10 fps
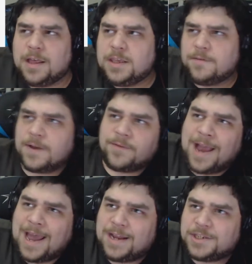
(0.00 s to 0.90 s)
you've ever
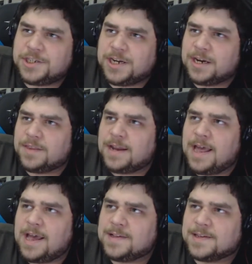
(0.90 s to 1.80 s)
had a chair that
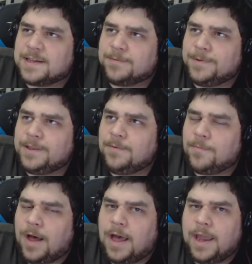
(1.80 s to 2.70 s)
has like really
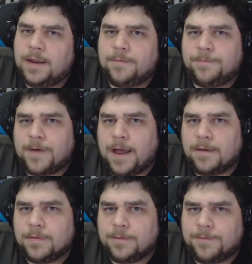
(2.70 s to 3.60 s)
wide
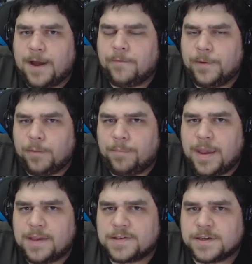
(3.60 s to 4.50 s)
5-wheel base,